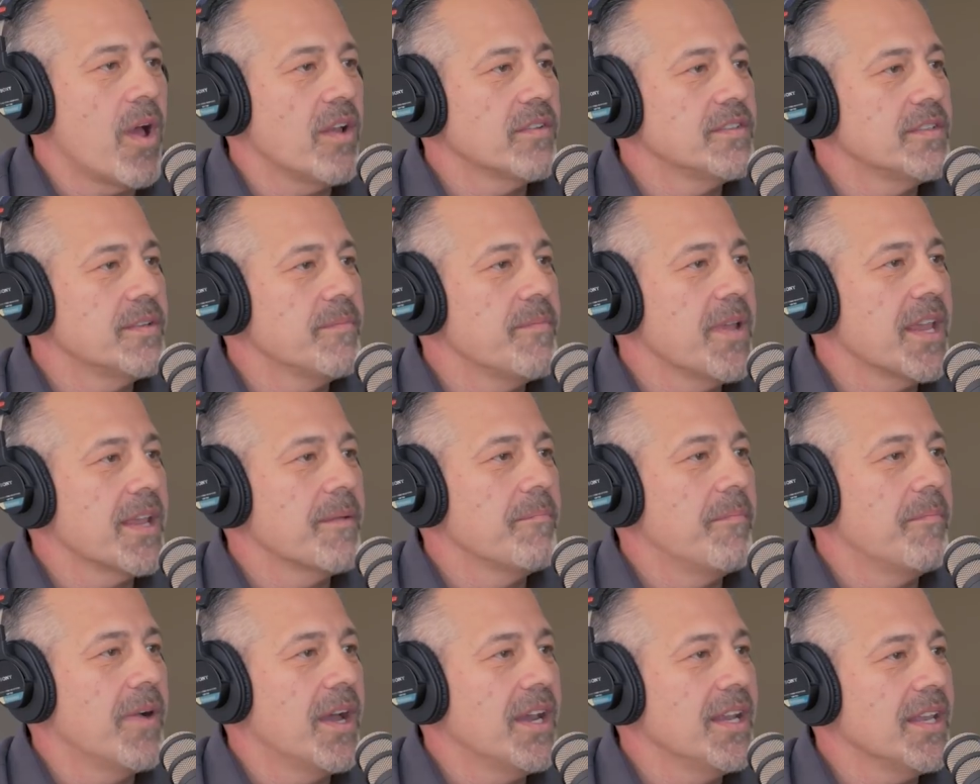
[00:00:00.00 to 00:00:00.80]
out to
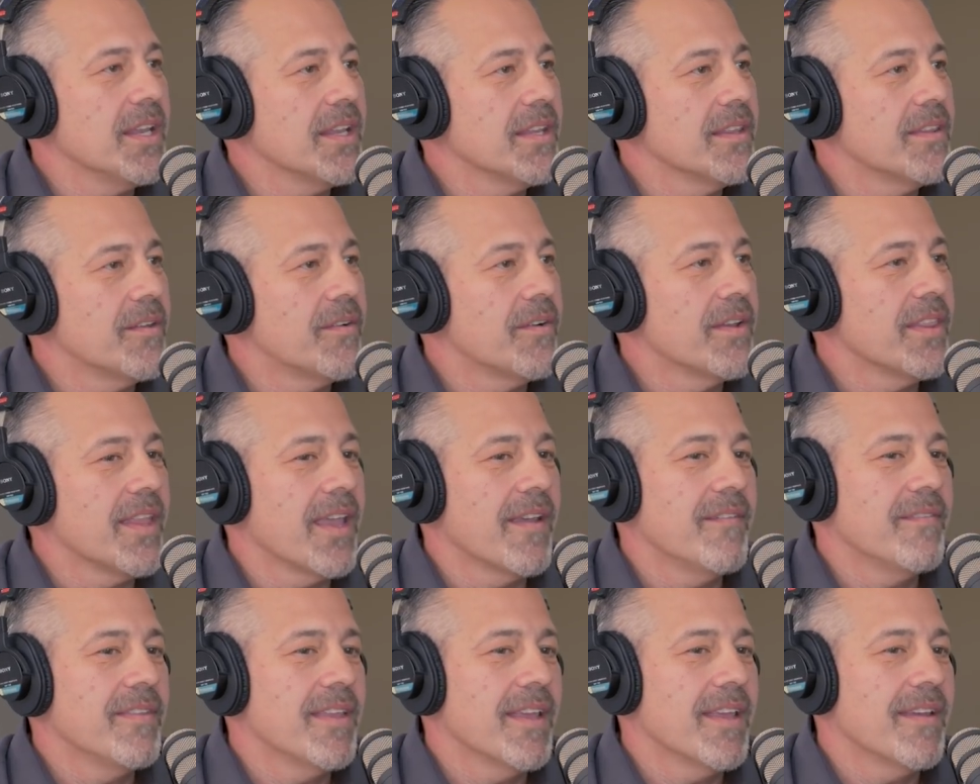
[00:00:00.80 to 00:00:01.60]
make money. They're,
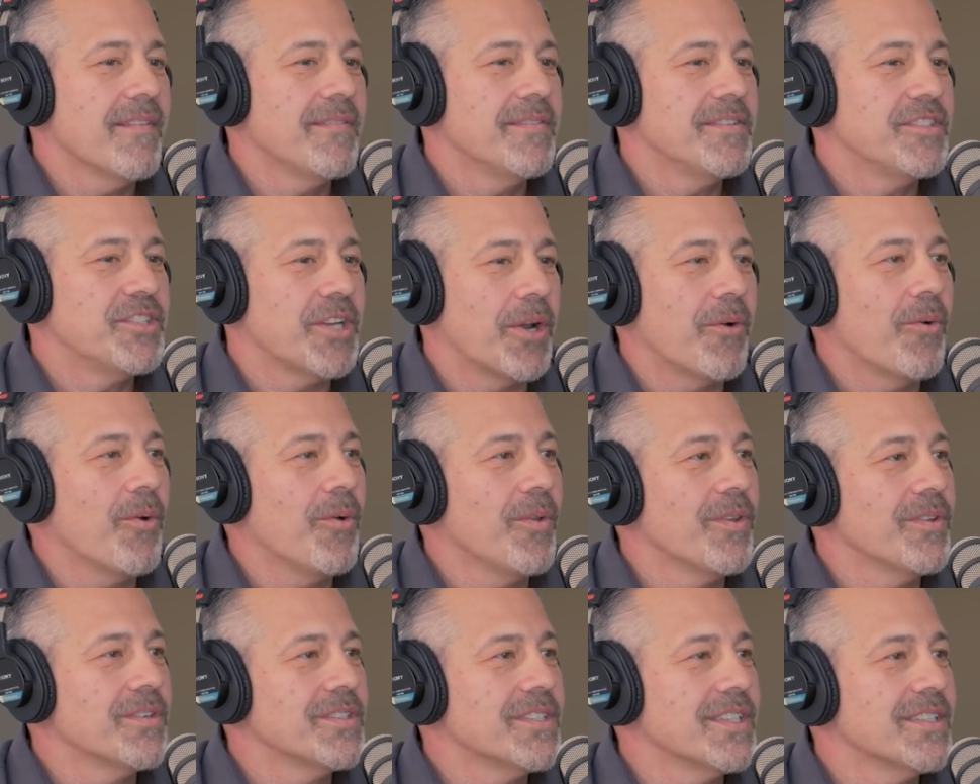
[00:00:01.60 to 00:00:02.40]
they have they have
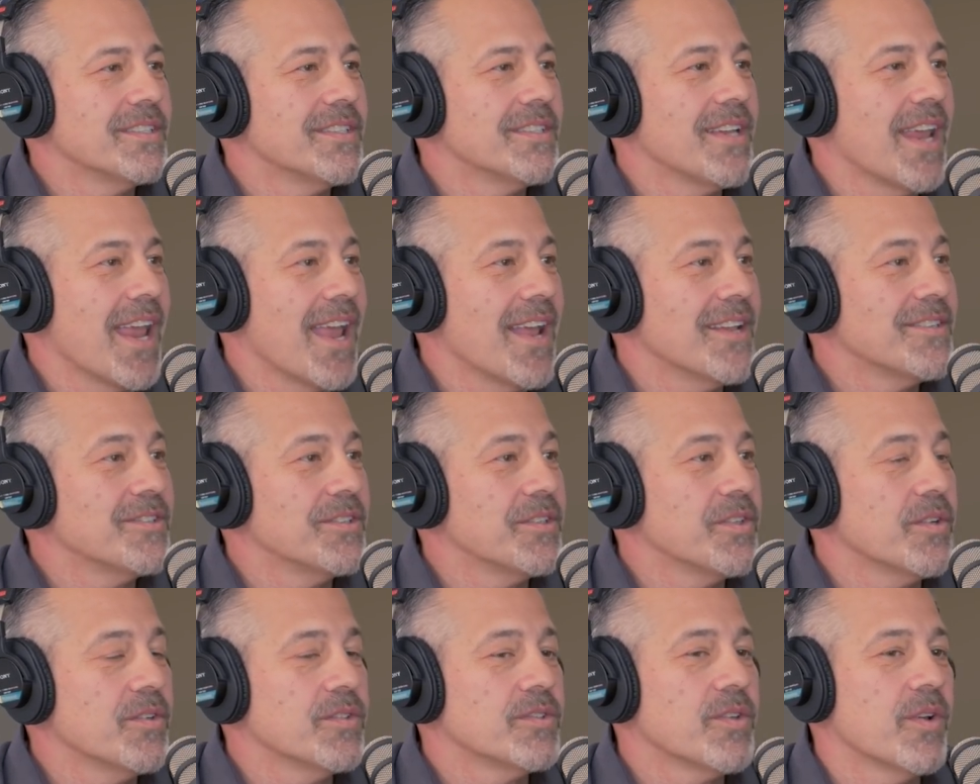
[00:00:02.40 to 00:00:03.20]
shareholders yeah. to answer
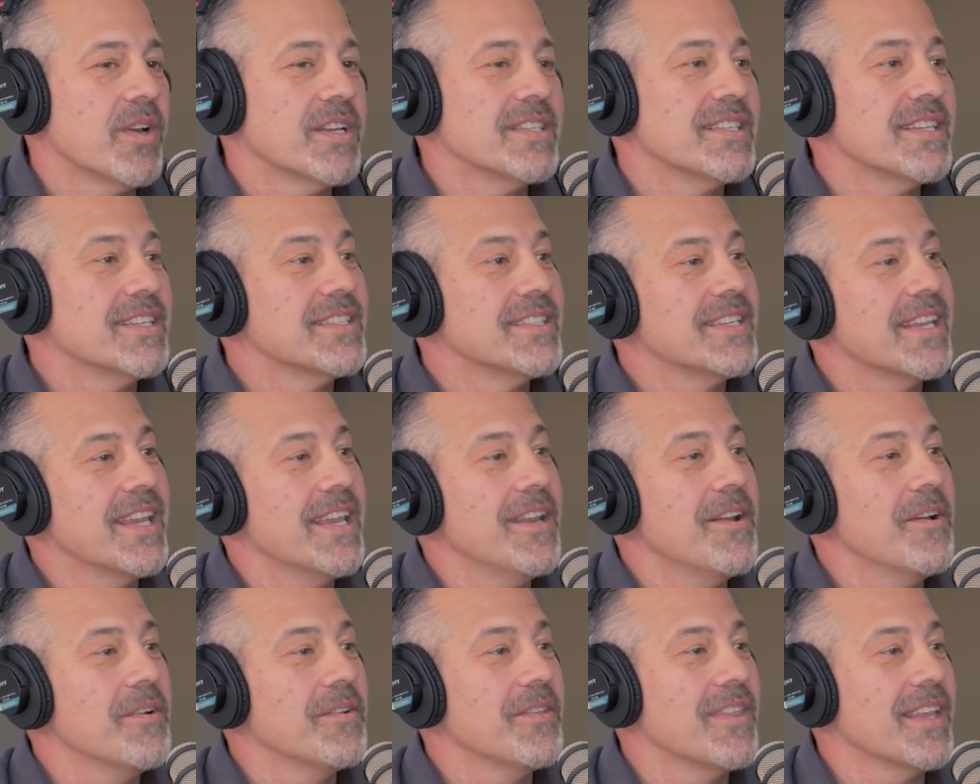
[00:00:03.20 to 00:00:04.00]
to. So as this
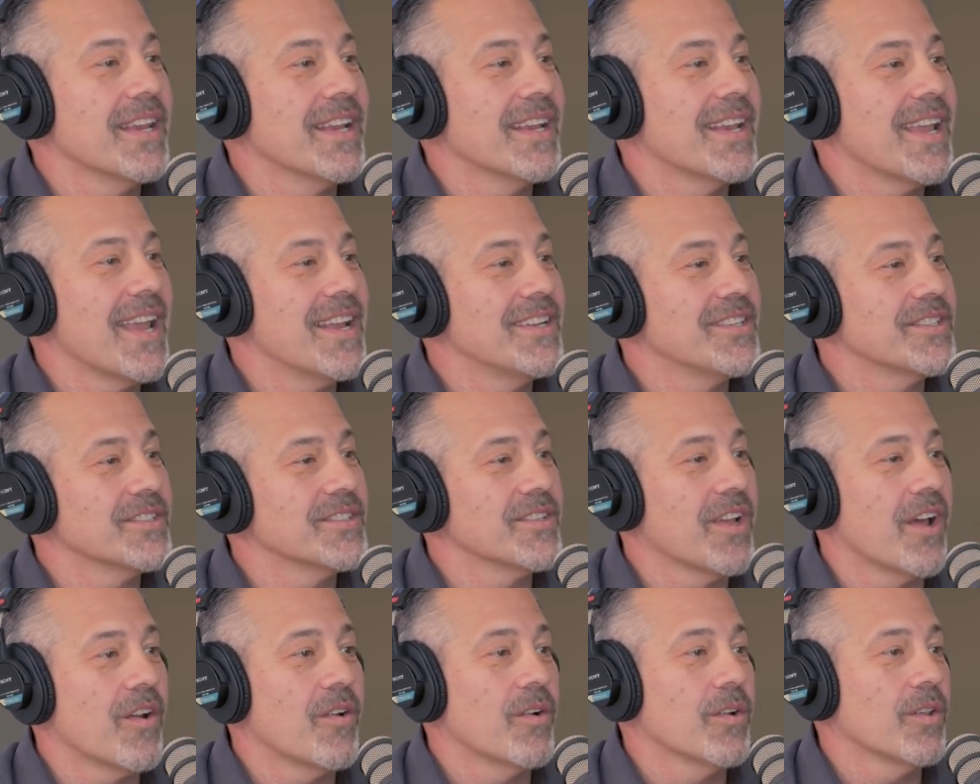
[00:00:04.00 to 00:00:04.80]
keto thing catches
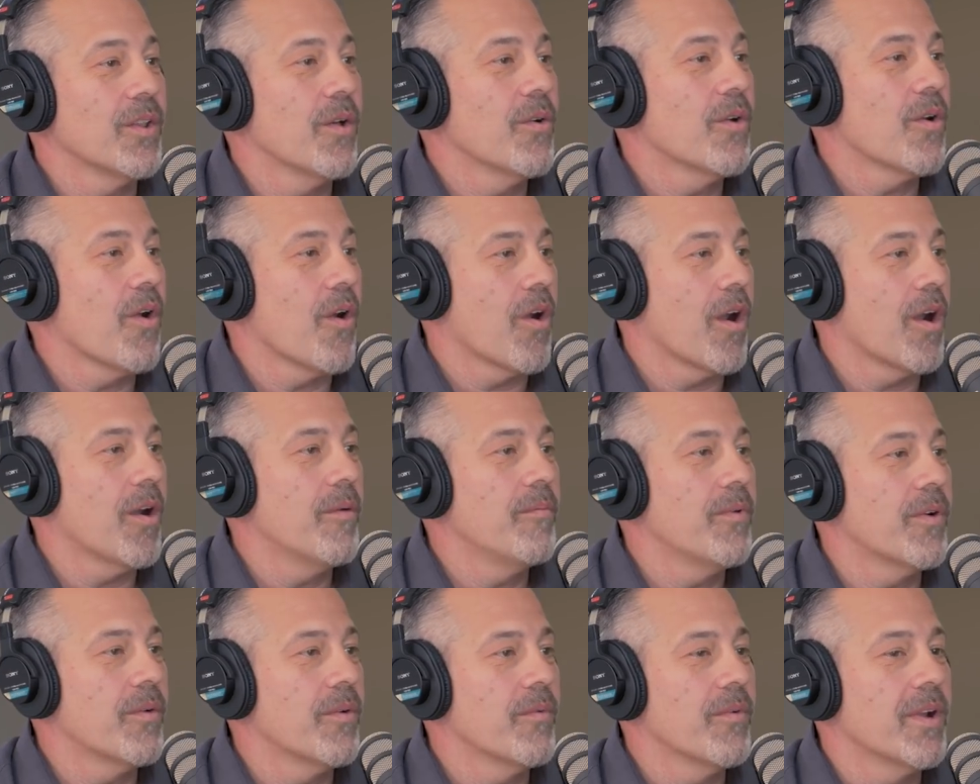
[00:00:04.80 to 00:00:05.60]
on, or low
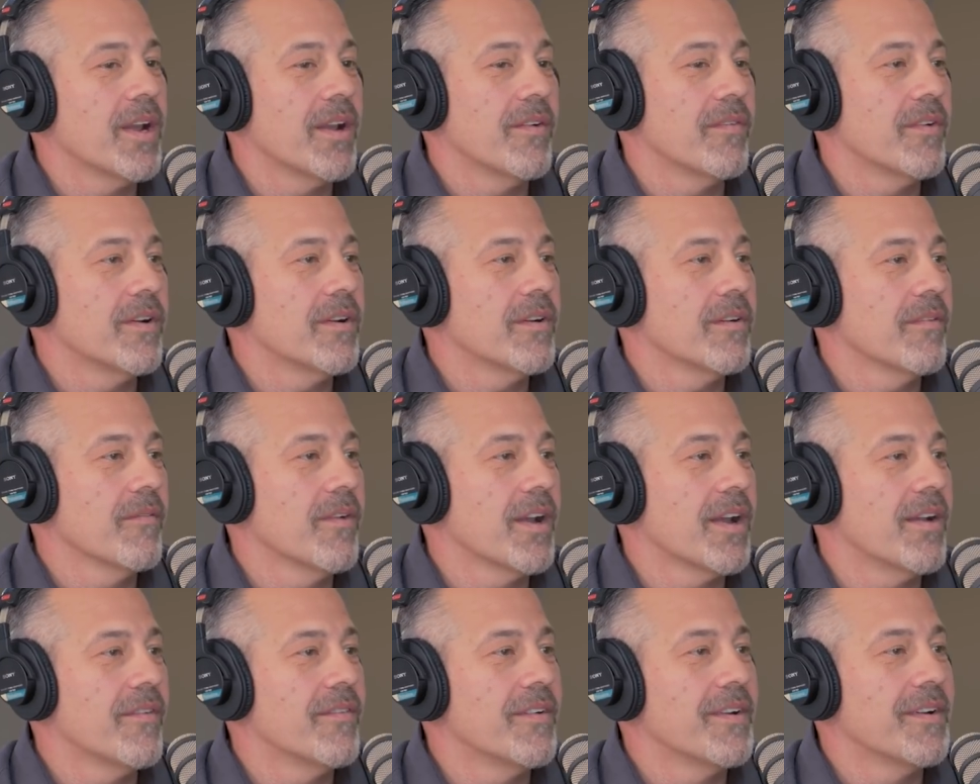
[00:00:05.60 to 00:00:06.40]
carb, or whatever
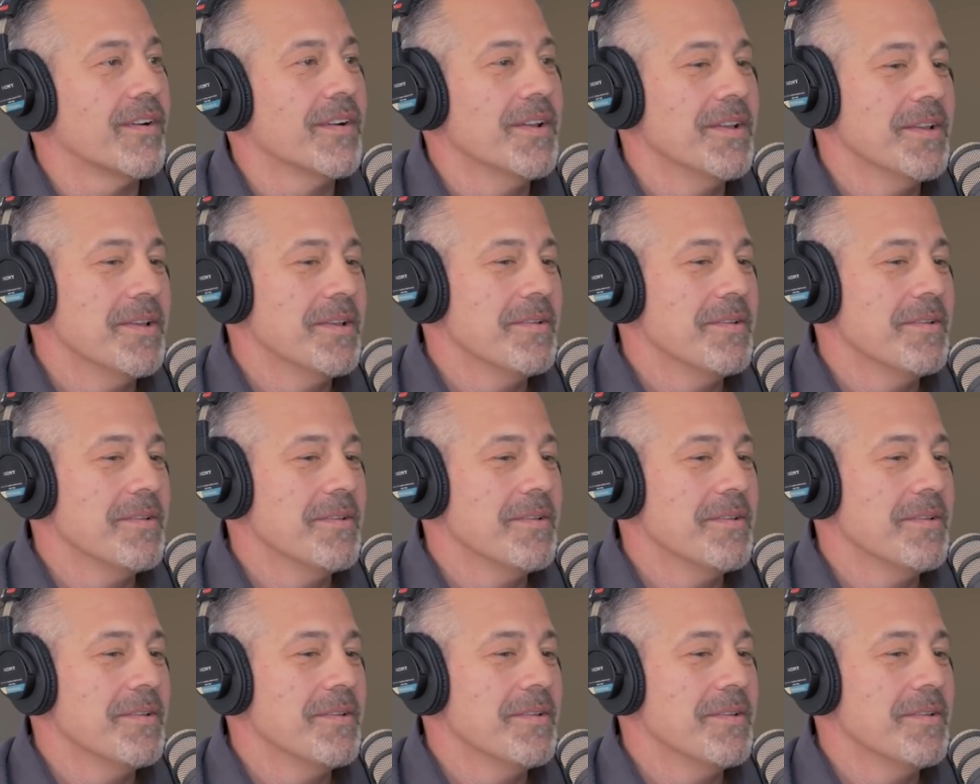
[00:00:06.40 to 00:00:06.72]
whatever